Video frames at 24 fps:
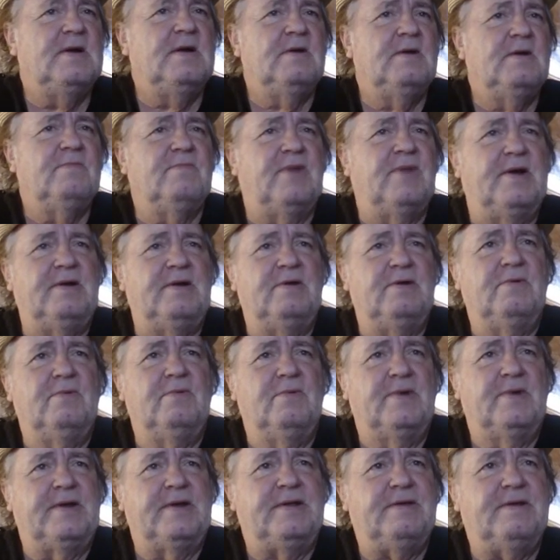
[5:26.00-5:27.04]
But
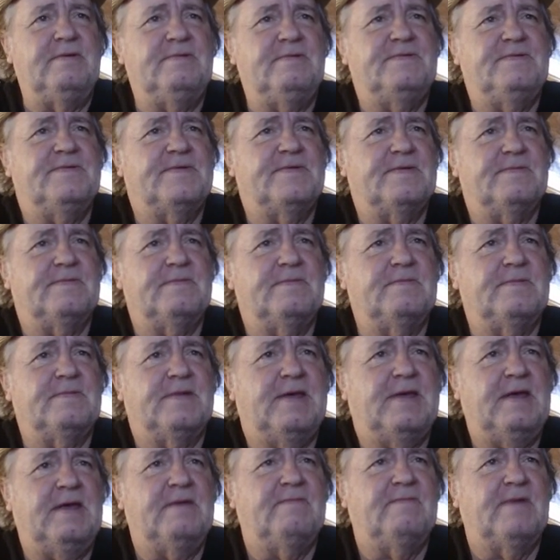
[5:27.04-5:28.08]
when you
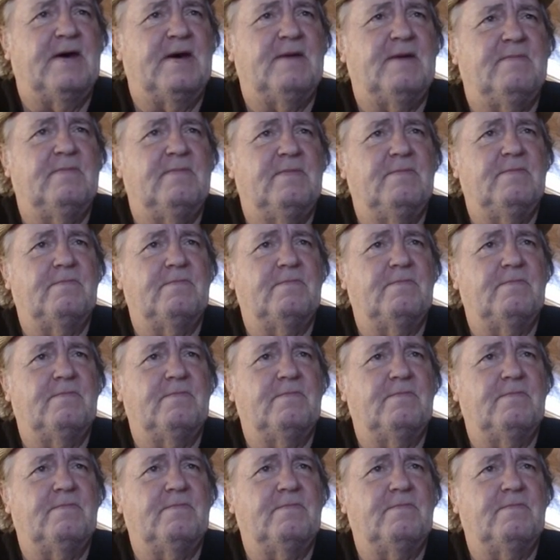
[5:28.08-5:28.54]
give up